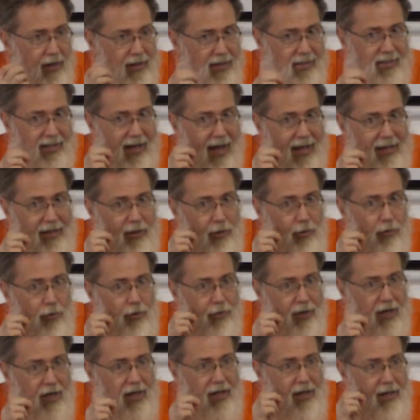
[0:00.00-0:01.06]
It's like you
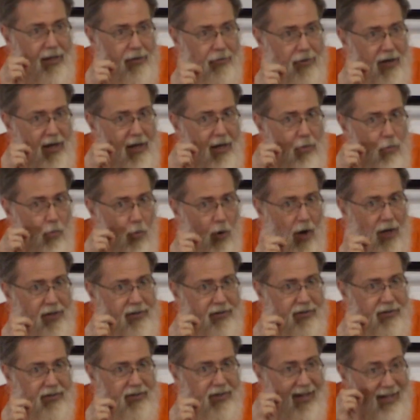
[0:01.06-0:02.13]
really, really
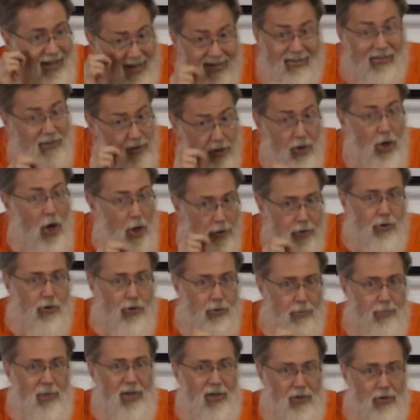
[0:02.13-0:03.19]
want it not
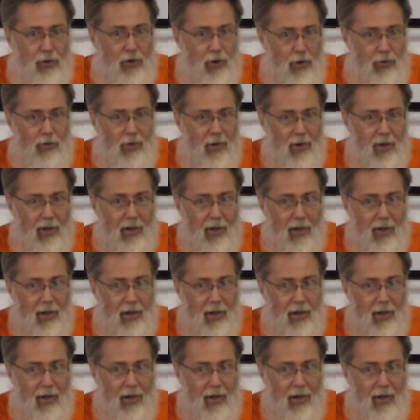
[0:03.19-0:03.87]
to be true.